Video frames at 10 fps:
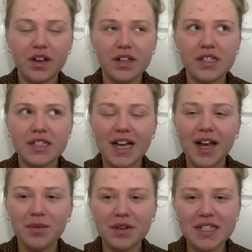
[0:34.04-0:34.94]
So
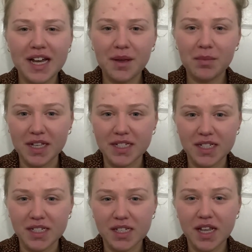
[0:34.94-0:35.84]
type 1
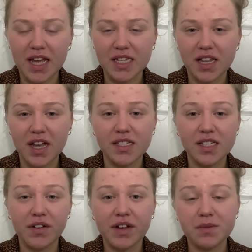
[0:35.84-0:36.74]
diabetes is a
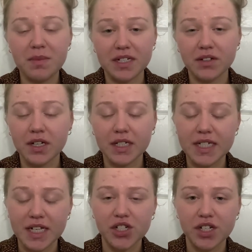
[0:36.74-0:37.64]
serious medical
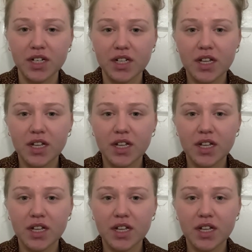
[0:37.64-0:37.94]
condition